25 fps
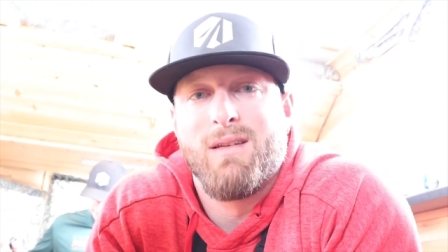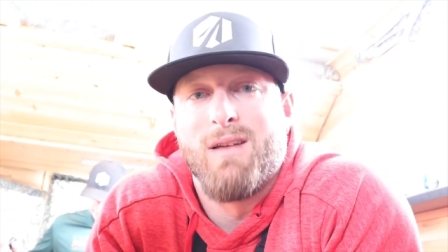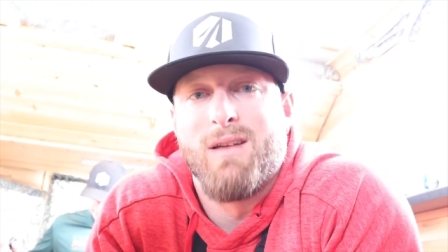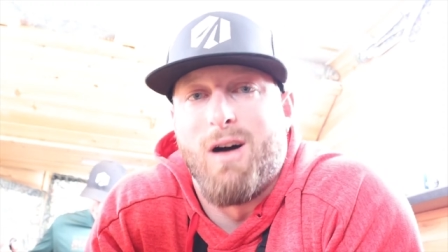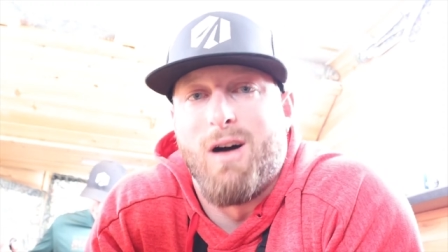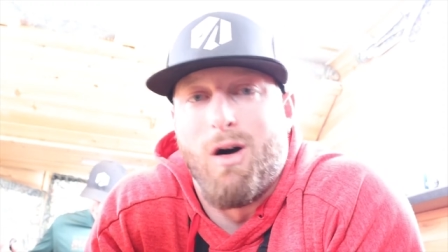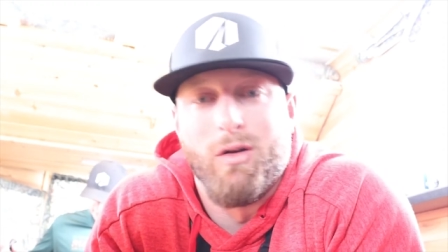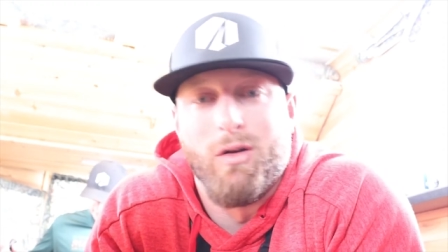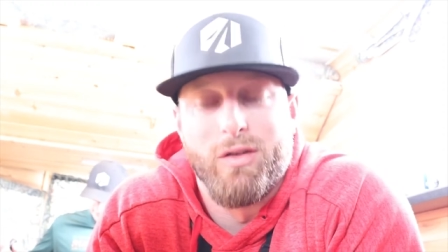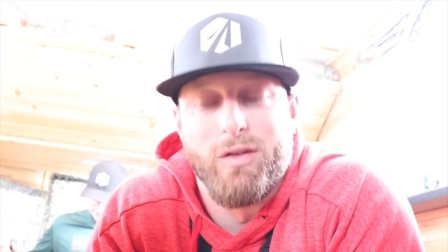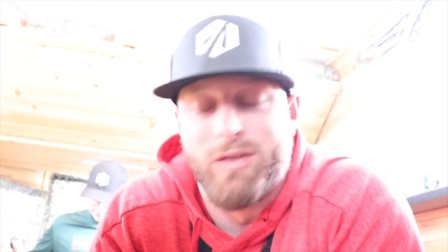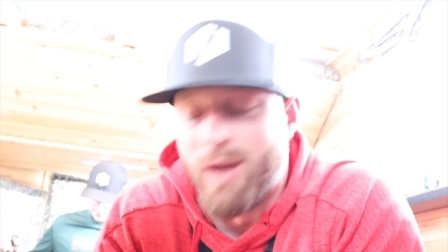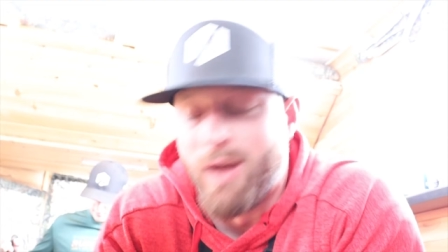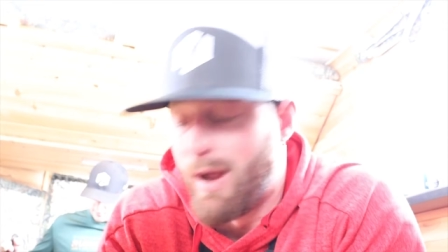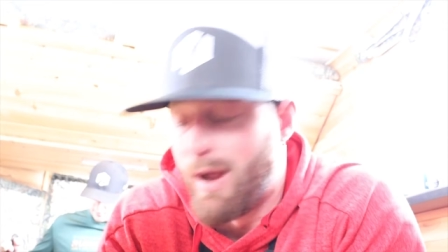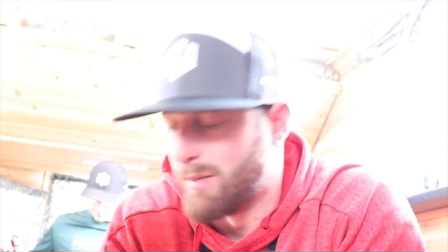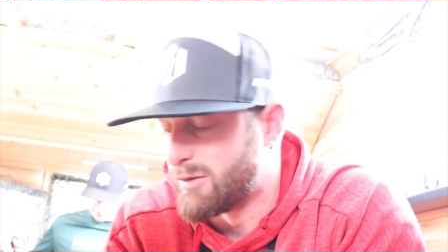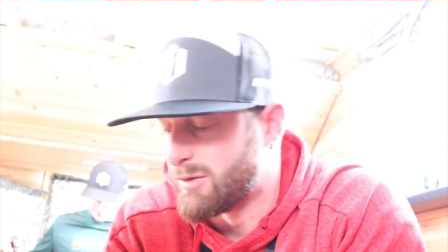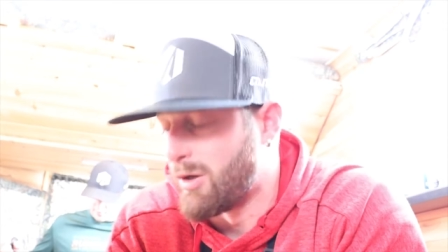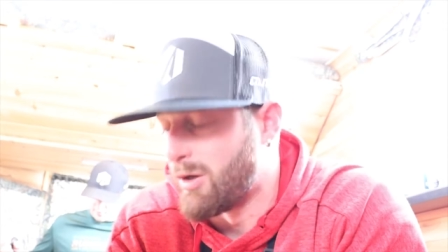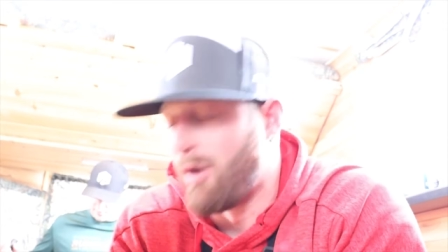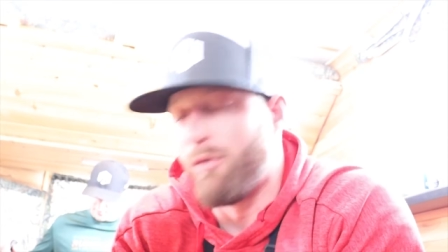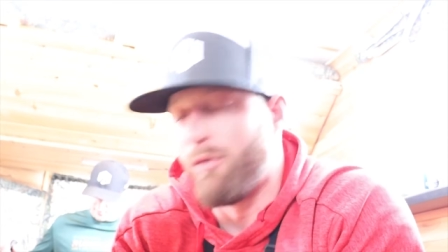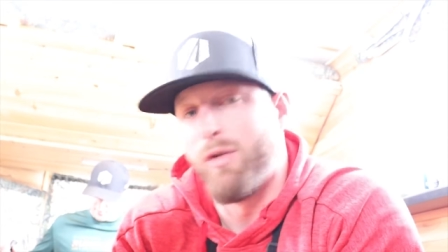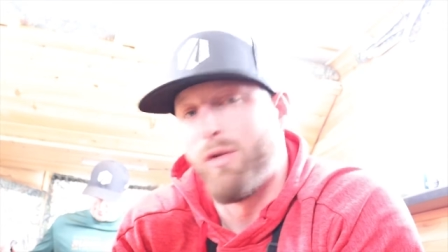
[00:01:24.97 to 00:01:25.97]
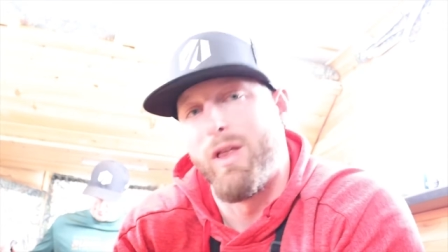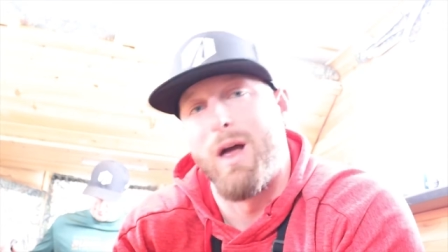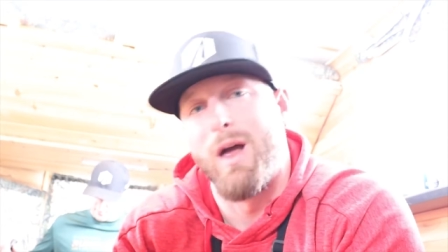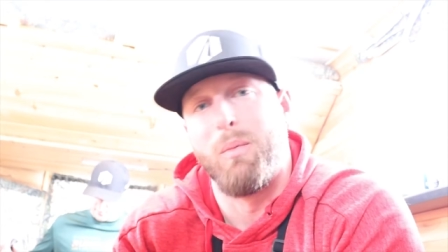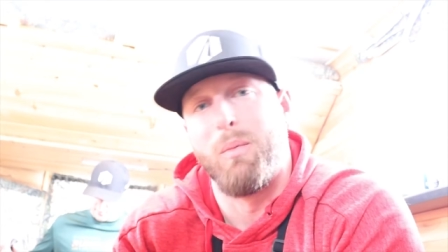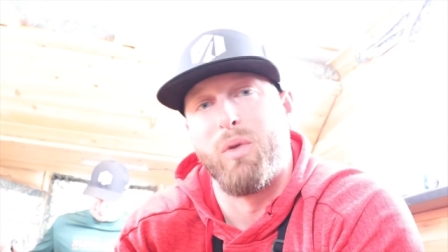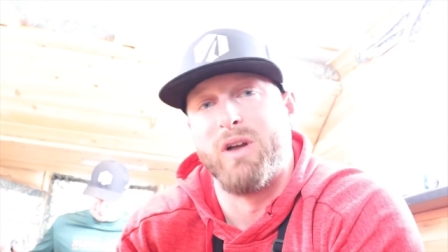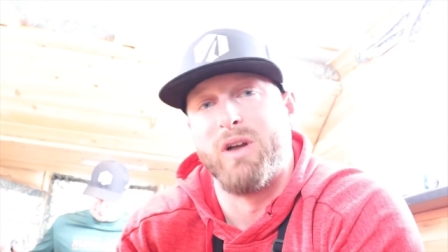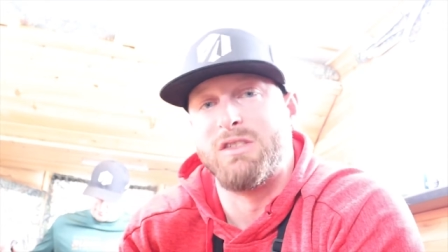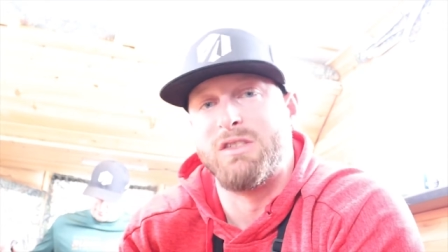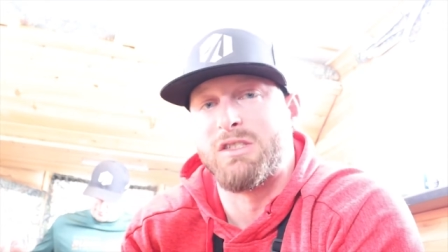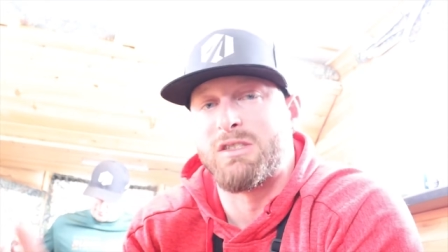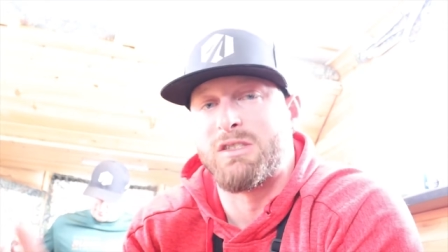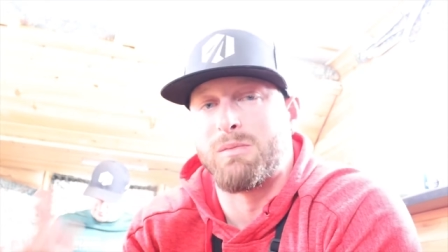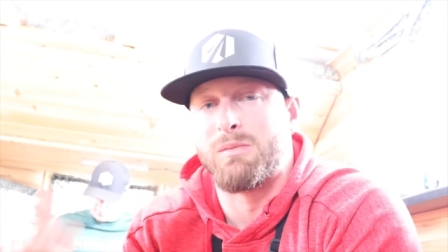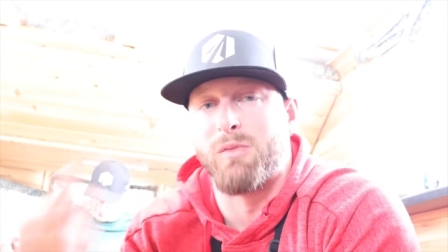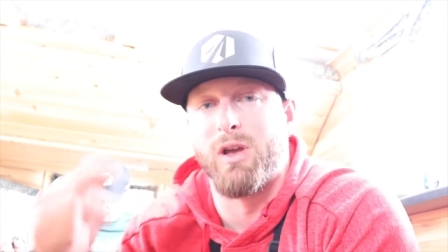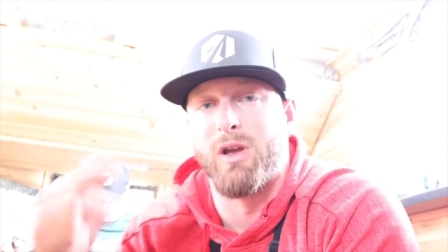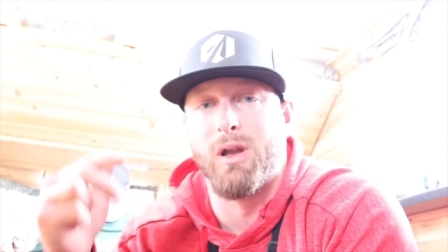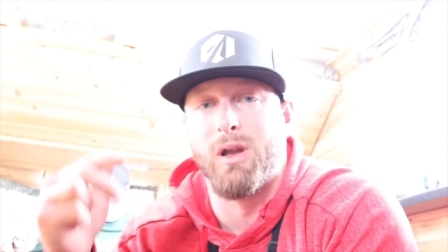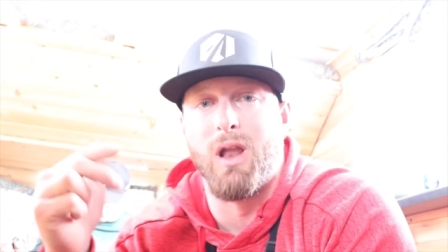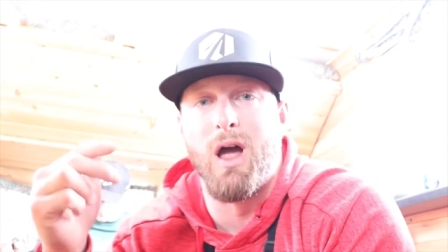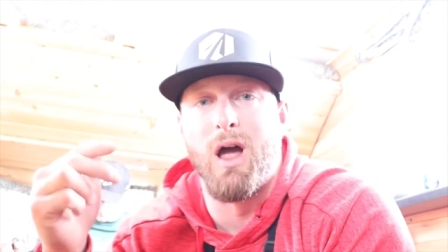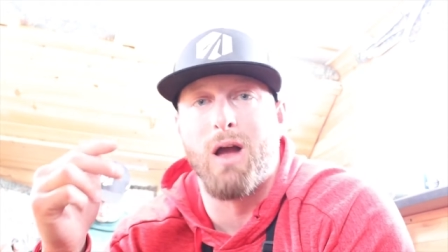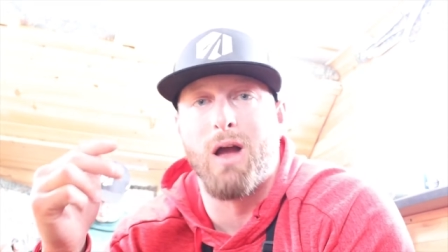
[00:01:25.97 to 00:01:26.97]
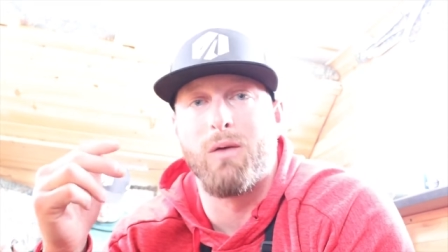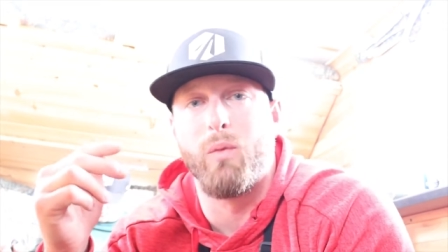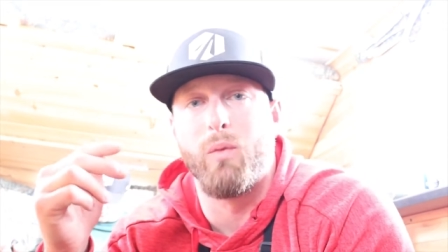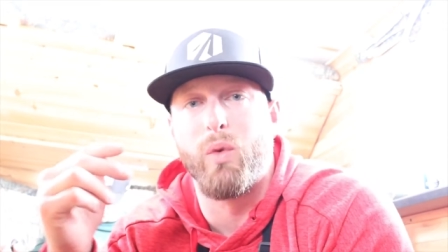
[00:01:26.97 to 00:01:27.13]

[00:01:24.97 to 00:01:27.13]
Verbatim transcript: all the time. So hopefully that brings us some good luck.